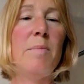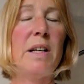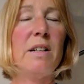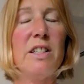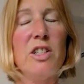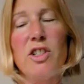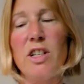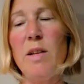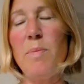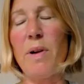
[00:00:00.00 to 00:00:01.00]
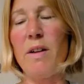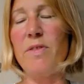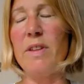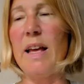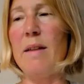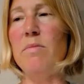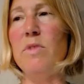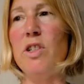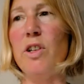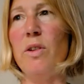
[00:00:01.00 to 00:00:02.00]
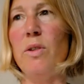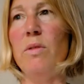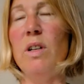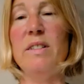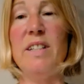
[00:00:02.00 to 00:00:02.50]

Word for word: Because it's cheaper for them to